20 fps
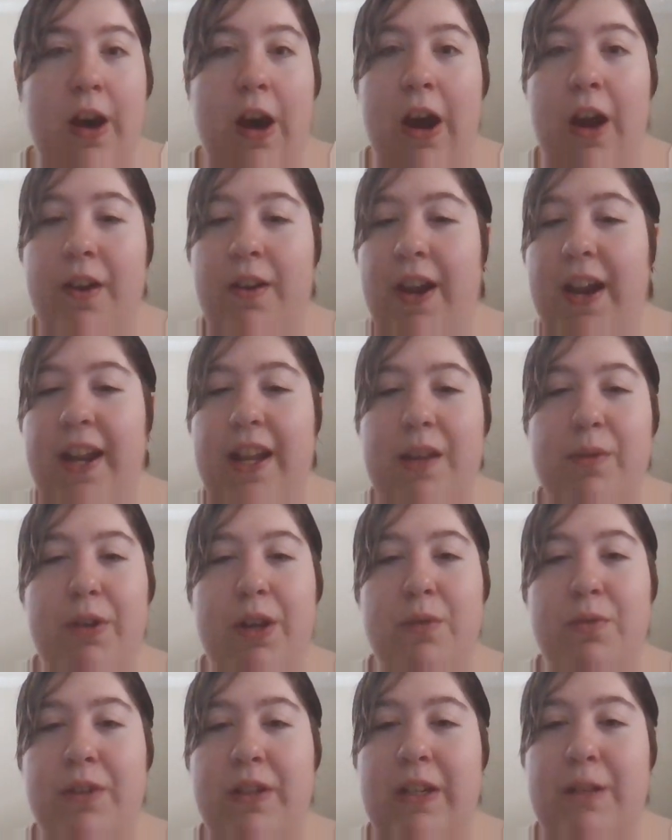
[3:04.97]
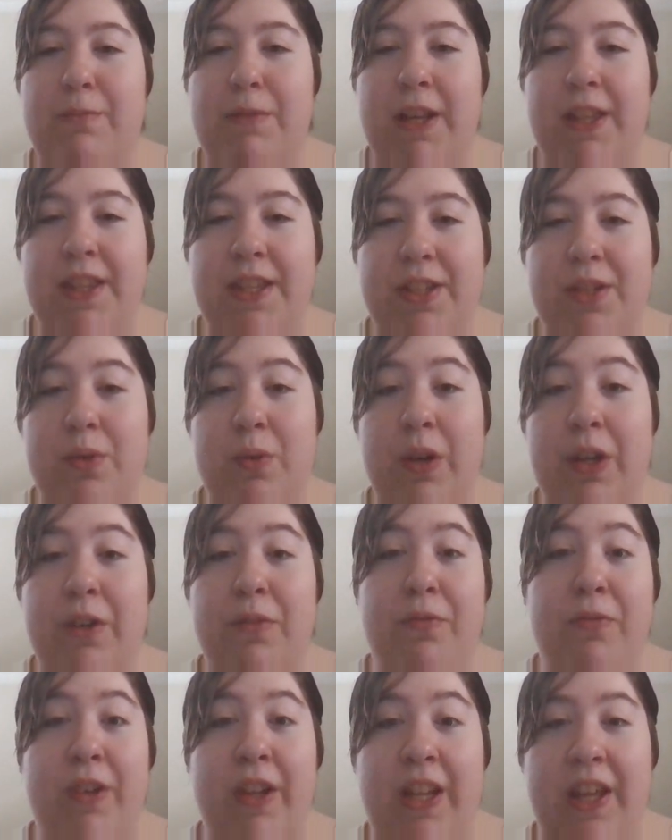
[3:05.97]
Alrighty, well I wanted to make this quick
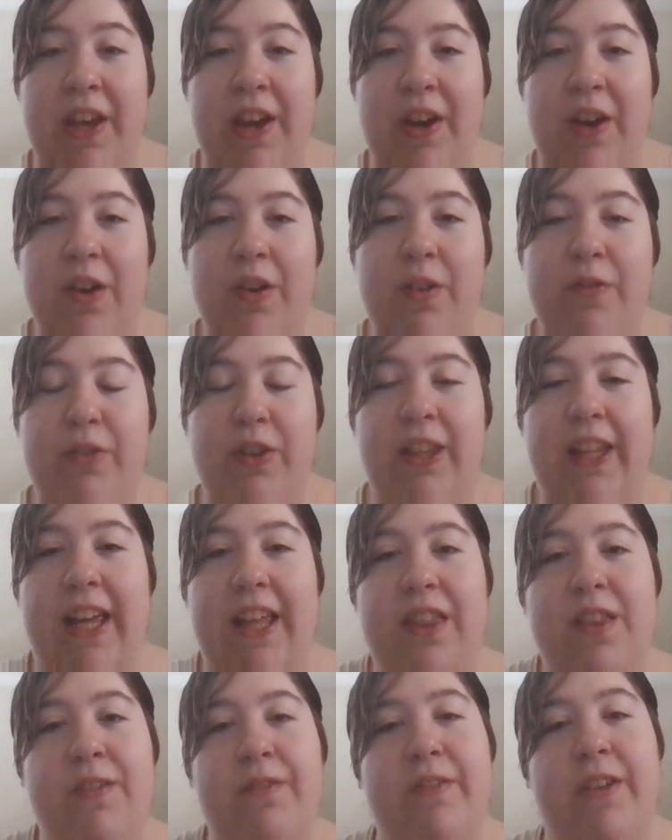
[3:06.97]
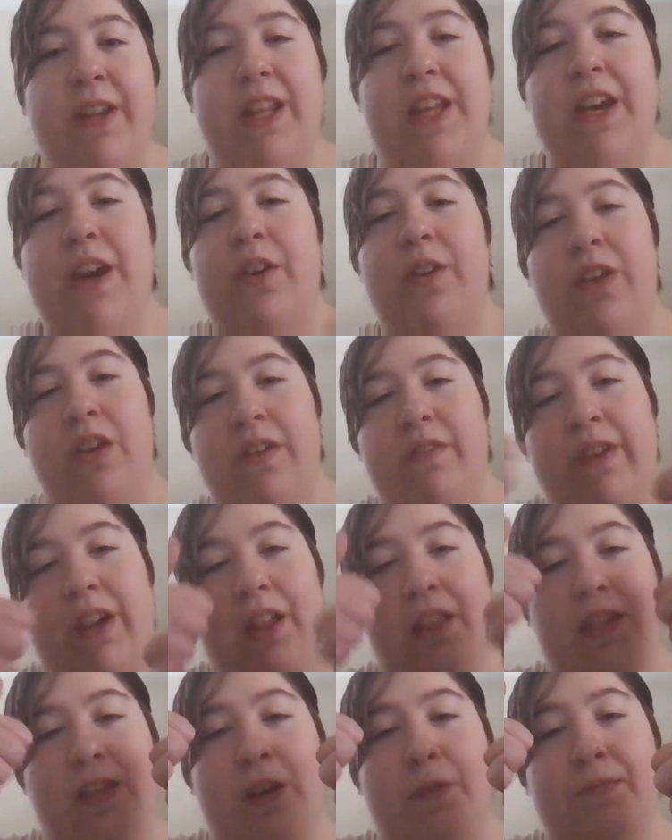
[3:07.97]
video. If you like the video, give it a
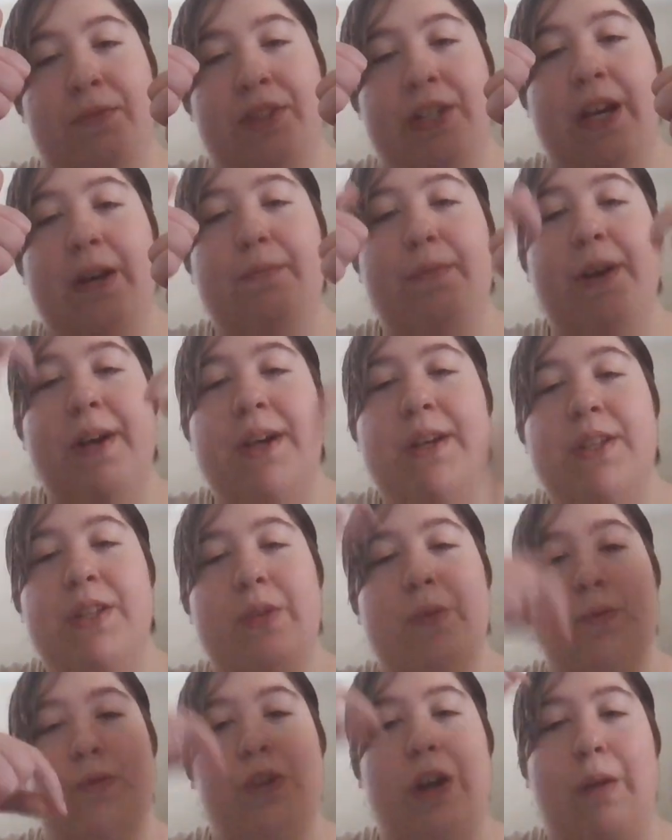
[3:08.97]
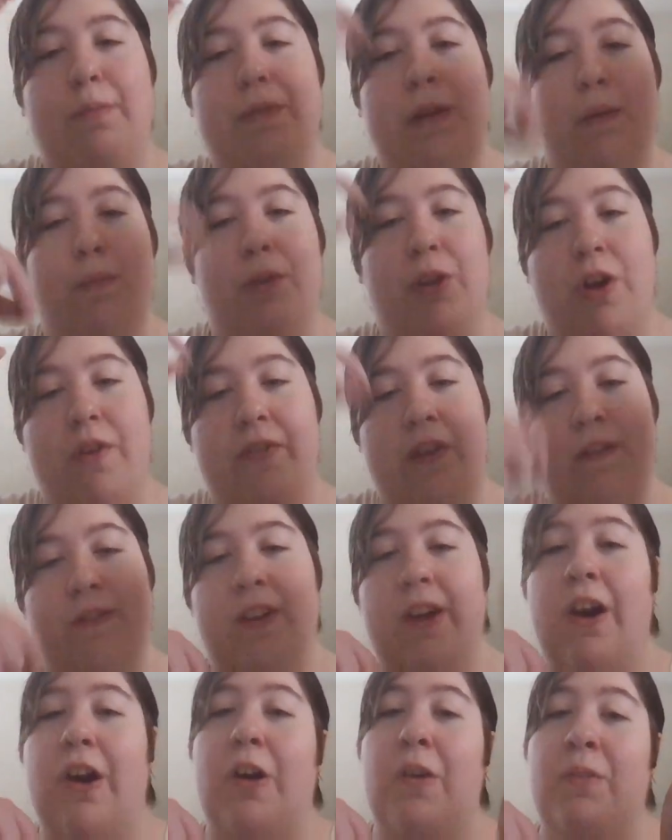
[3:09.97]
thumbs up. Subscribe down below if you have
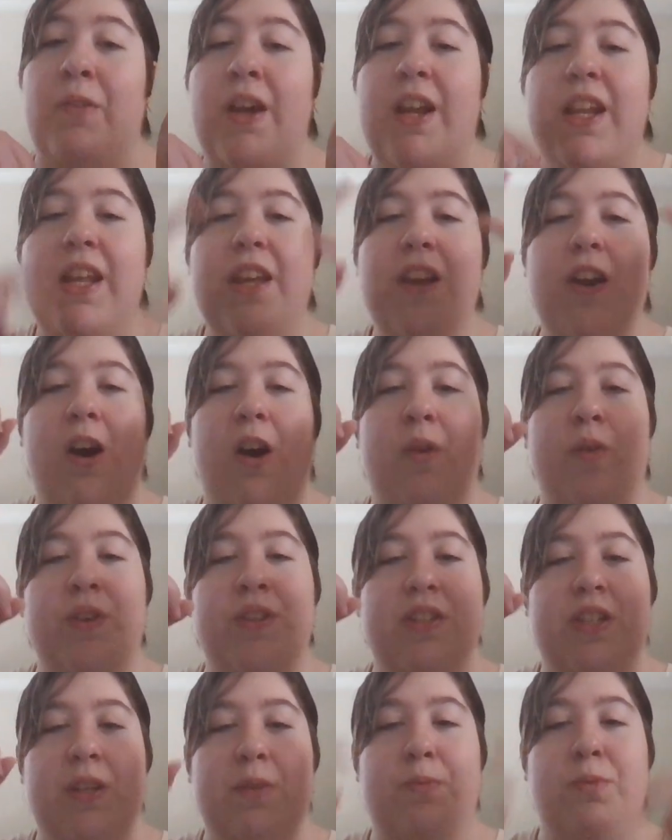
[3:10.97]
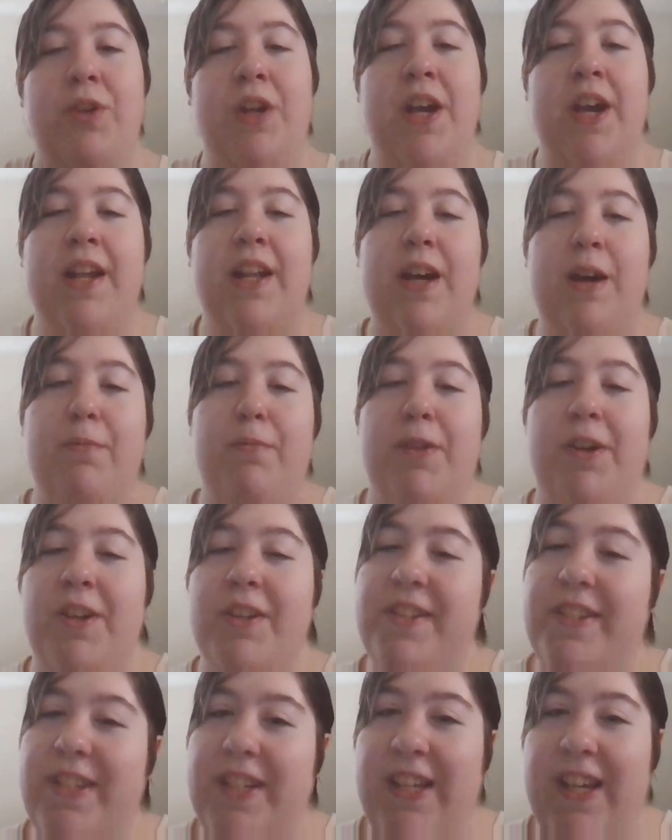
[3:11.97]
not already. Always keep your head up, and I'll
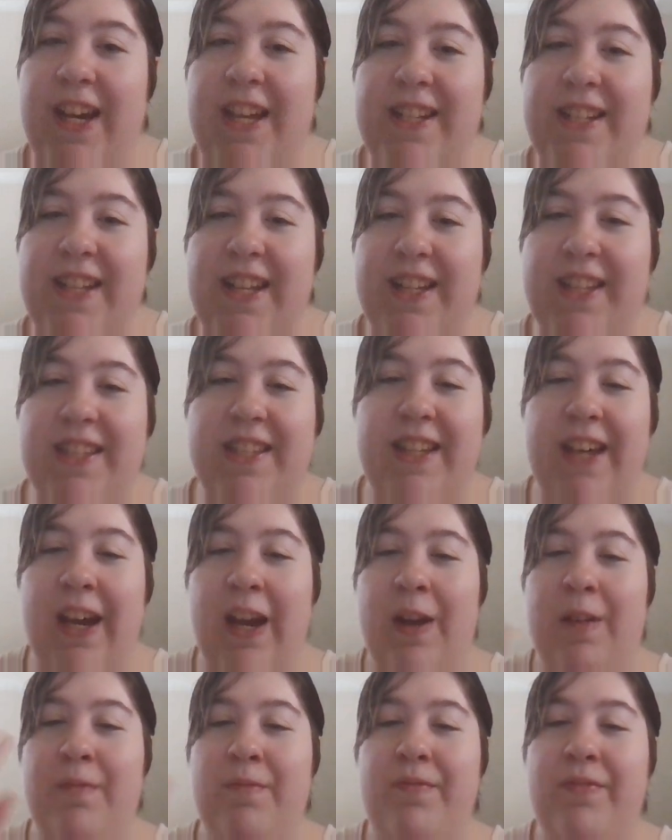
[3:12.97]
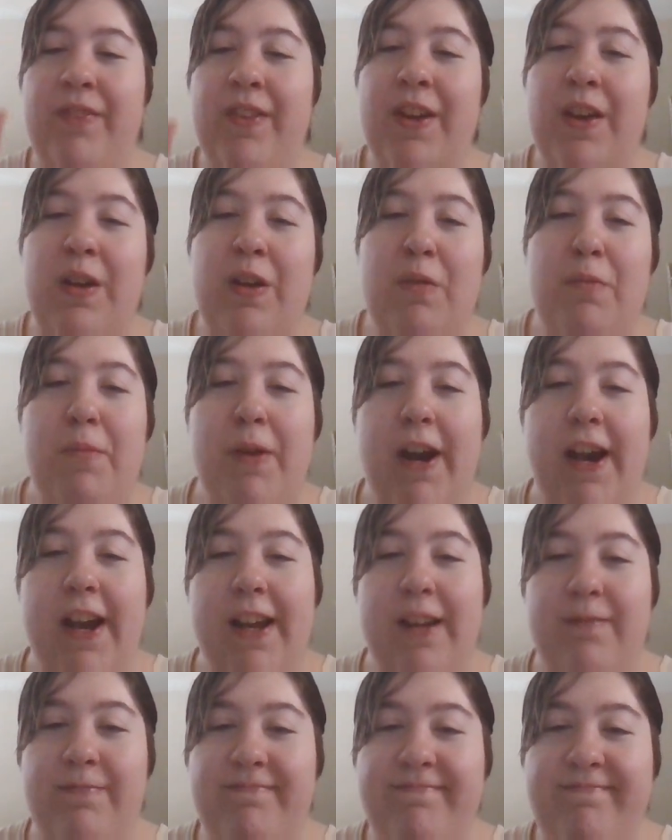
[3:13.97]
see you guys next time. Bye.